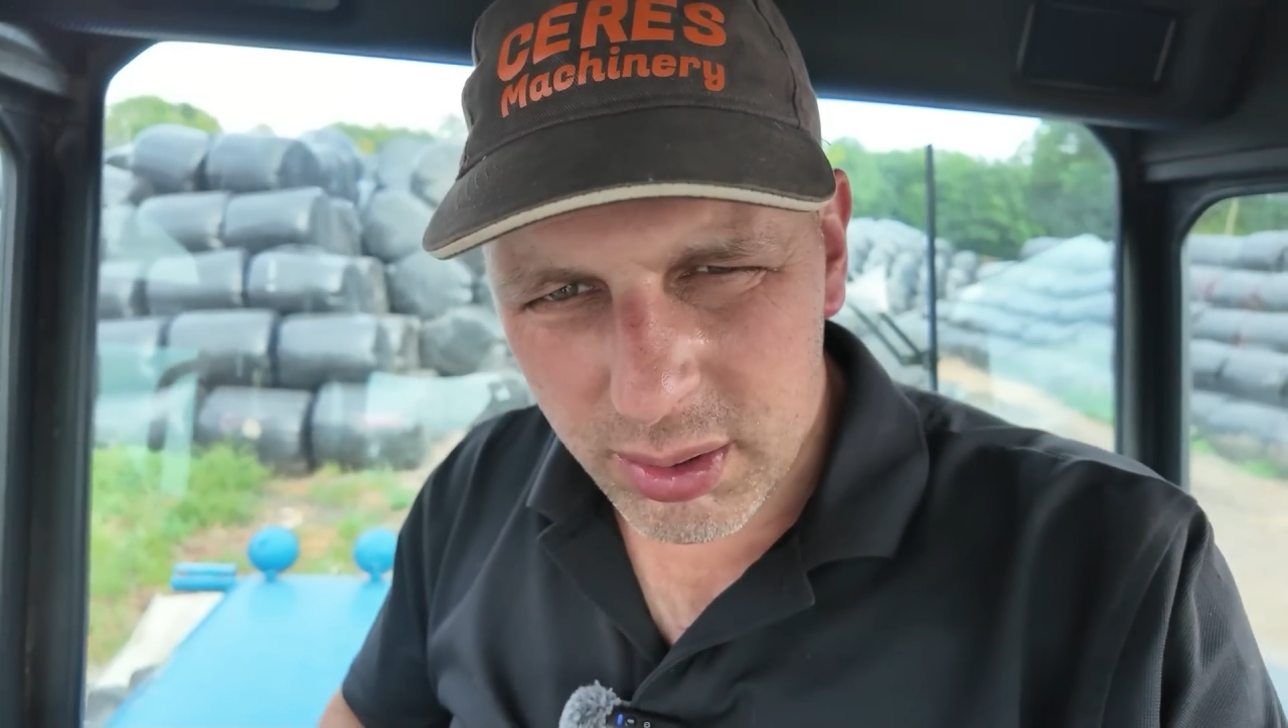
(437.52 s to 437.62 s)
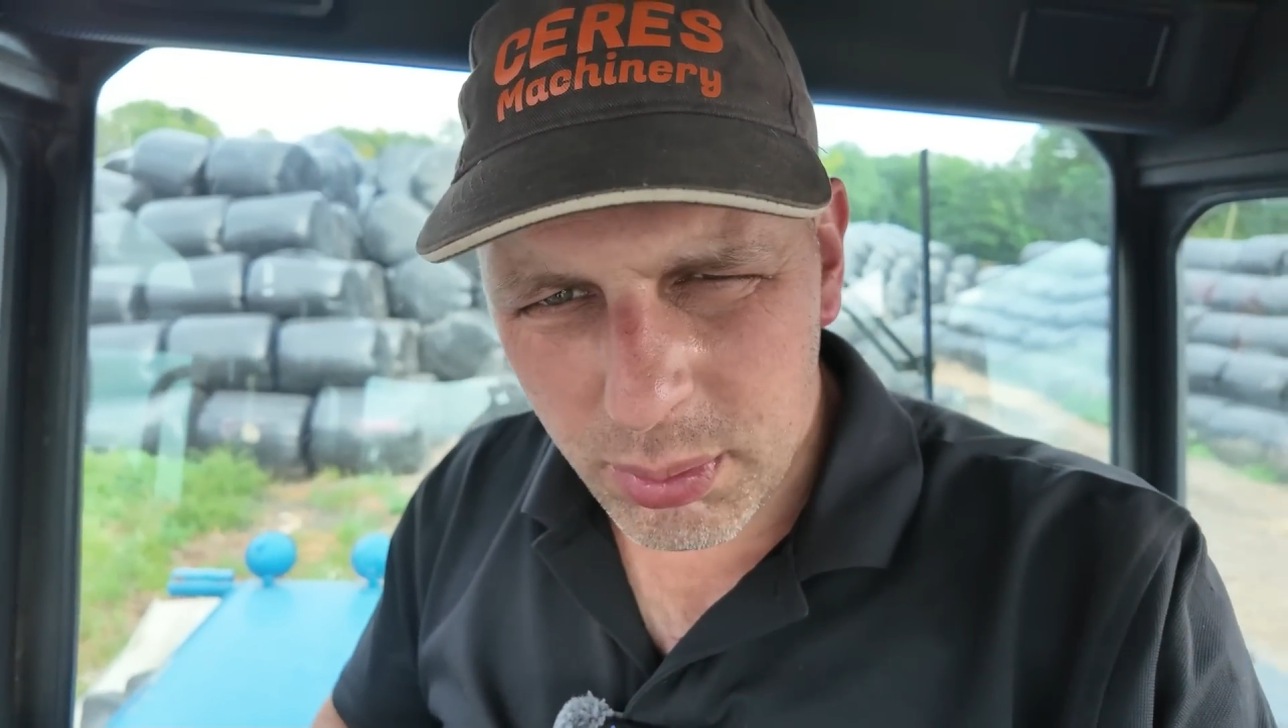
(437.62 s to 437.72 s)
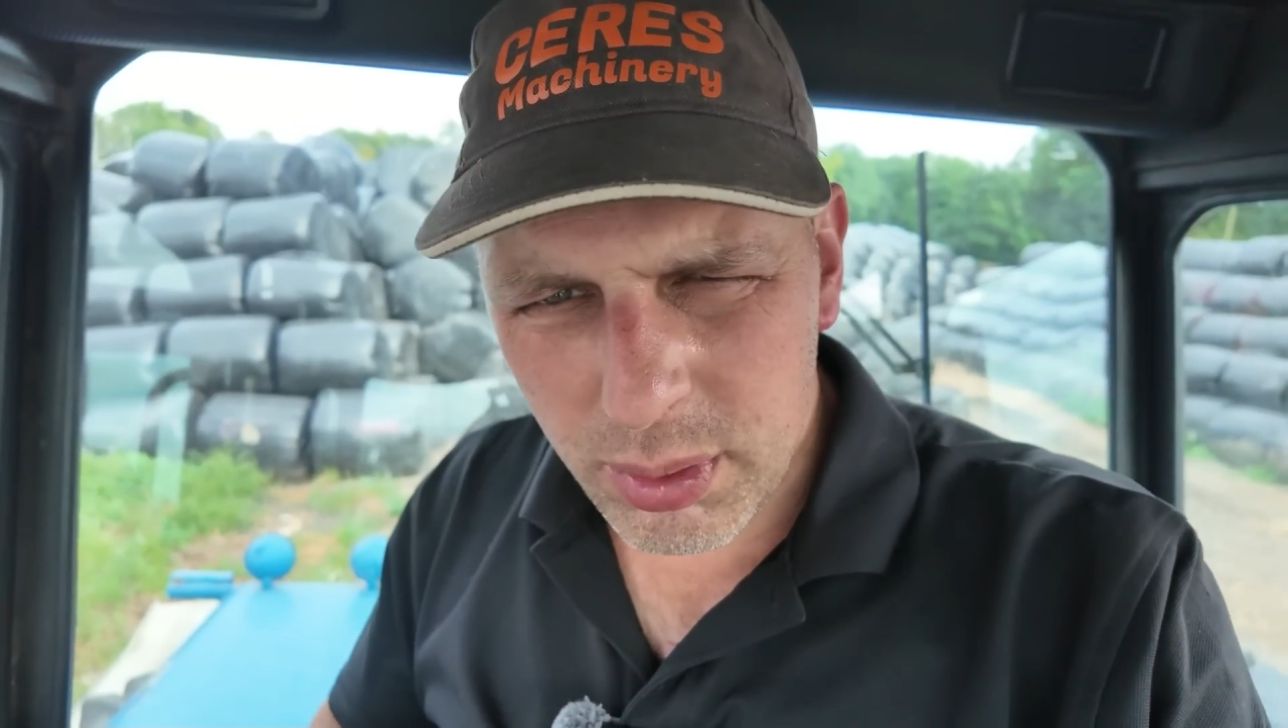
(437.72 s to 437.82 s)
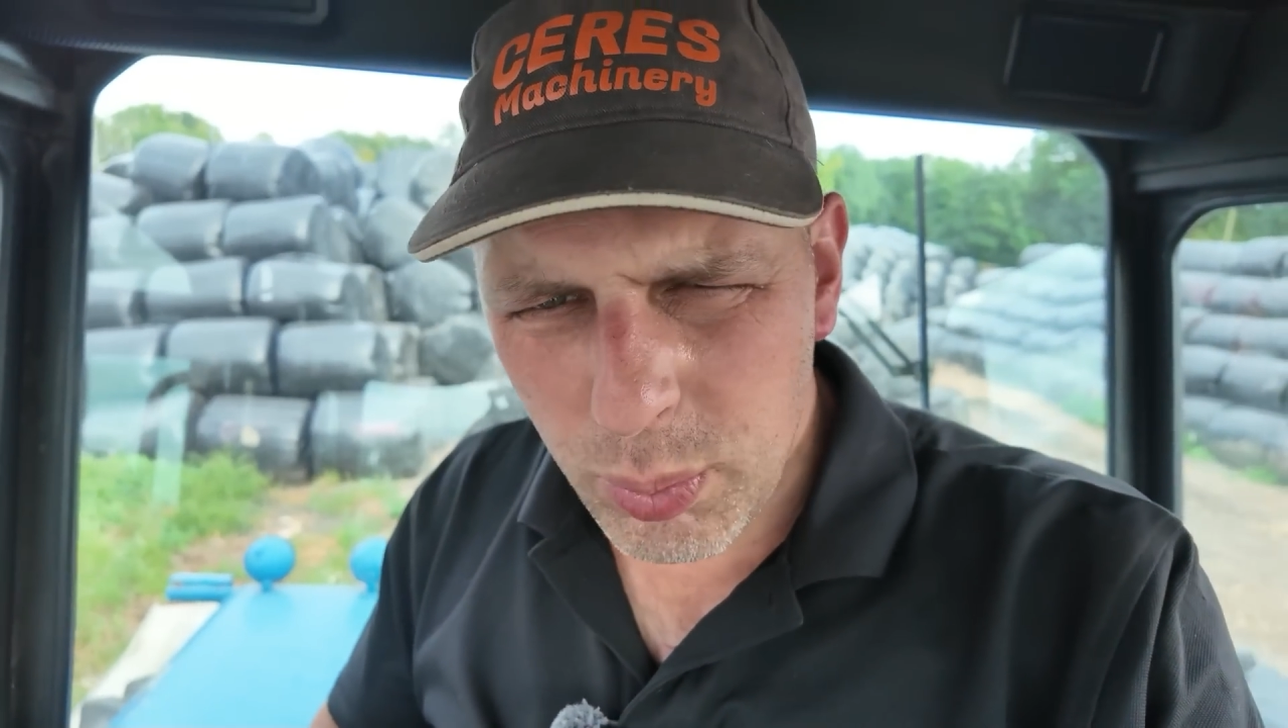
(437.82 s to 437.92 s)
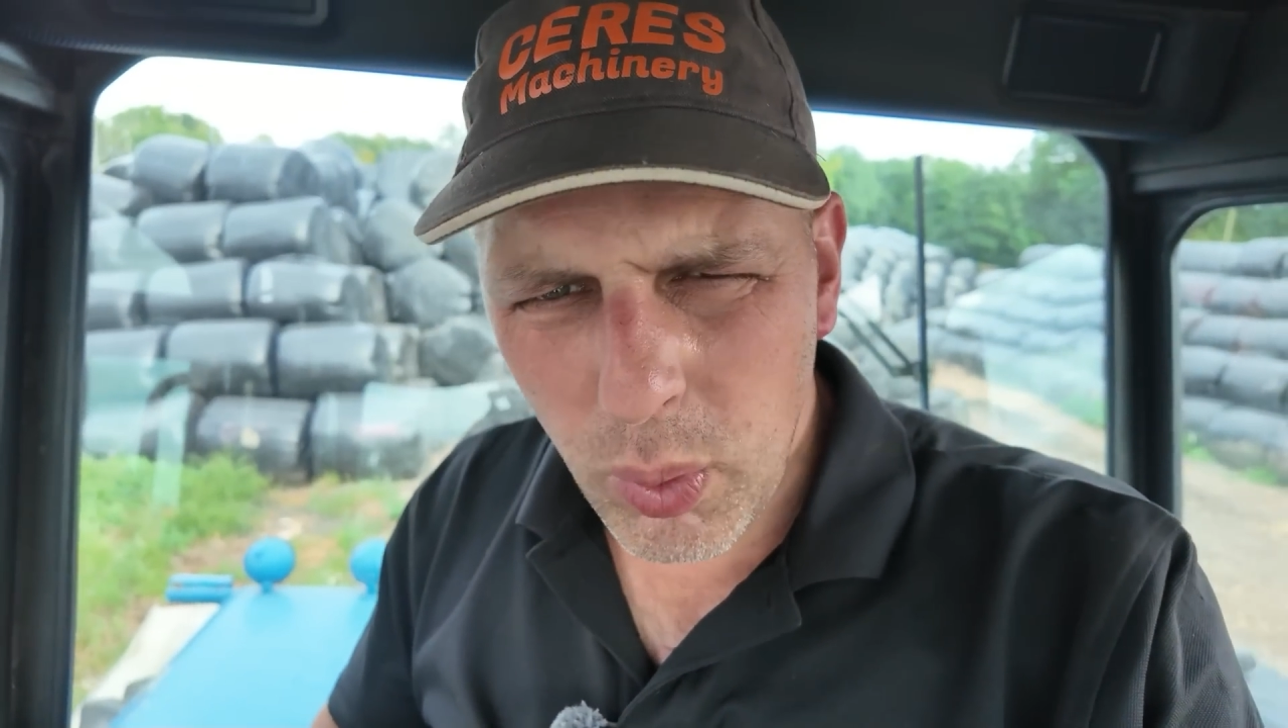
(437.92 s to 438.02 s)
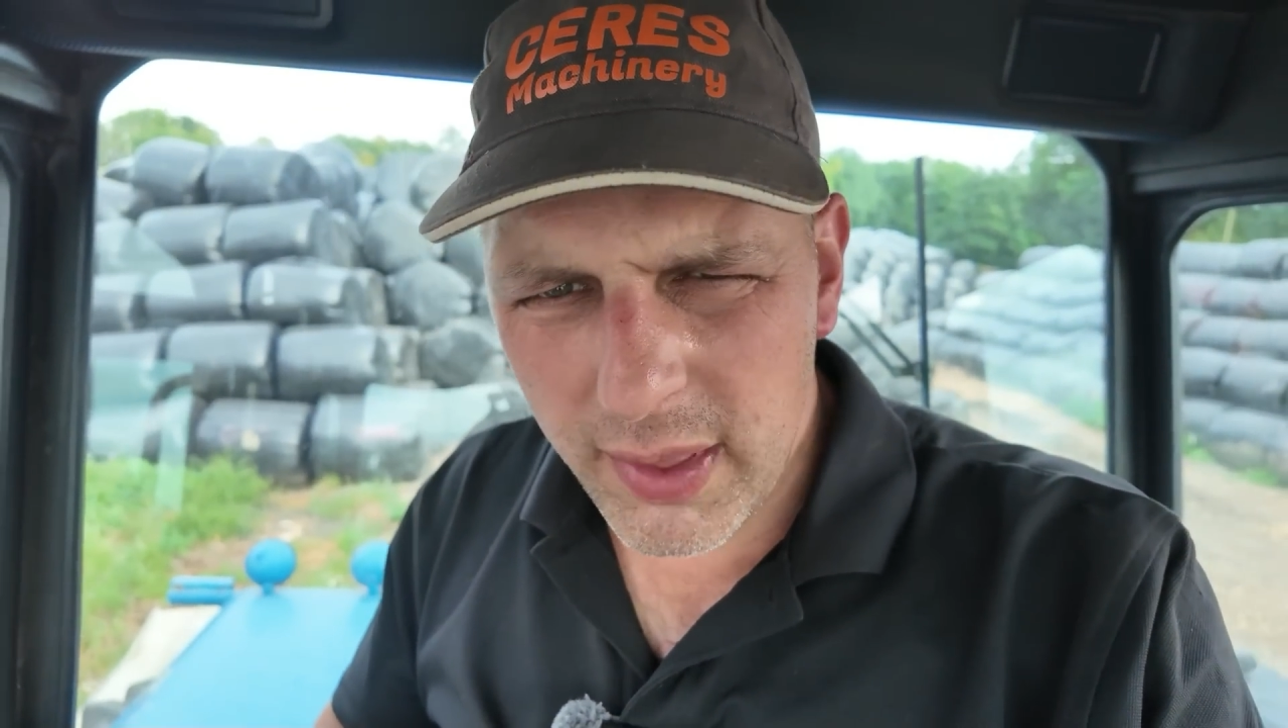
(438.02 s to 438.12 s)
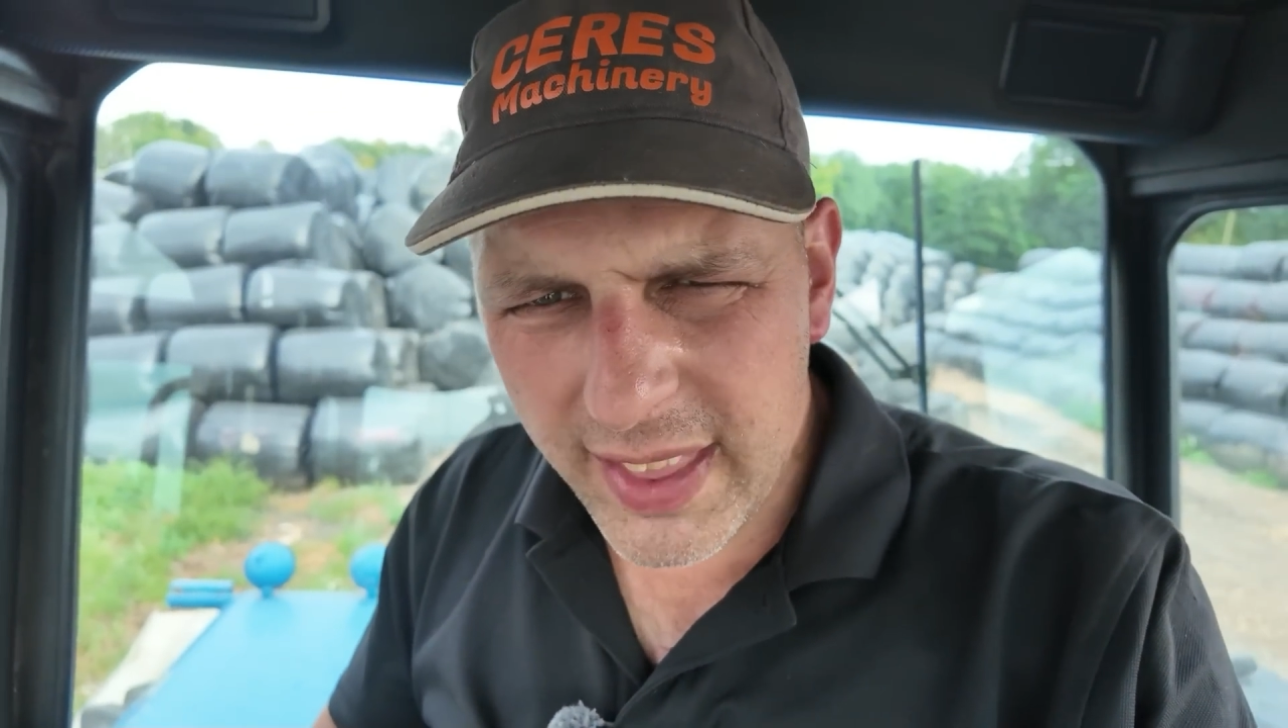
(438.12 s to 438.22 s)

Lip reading: I wonder why